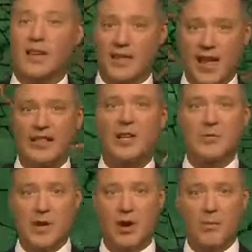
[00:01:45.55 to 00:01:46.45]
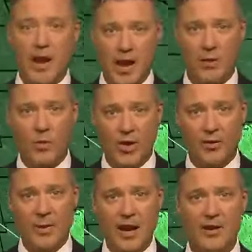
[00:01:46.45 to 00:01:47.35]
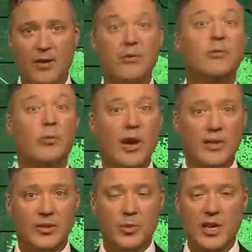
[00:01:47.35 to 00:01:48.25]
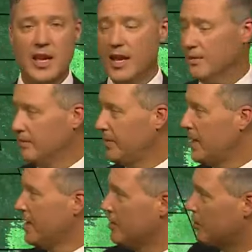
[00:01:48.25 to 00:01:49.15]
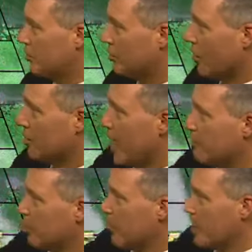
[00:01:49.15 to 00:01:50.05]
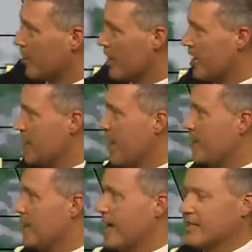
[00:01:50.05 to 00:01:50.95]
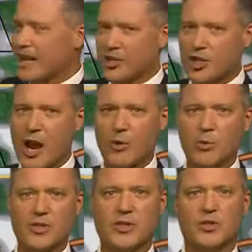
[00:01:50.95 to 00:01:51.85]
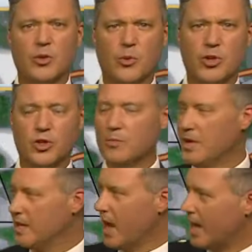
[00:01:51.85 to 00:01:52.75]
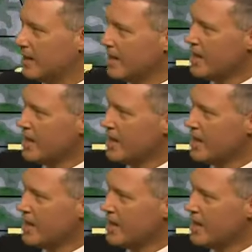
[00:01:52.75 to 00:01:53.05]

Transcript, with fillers: And that's going to be our main weather maker, rain this weekend. Just to show Doppler radar yet again, the last that shower, once it's through, we should be done.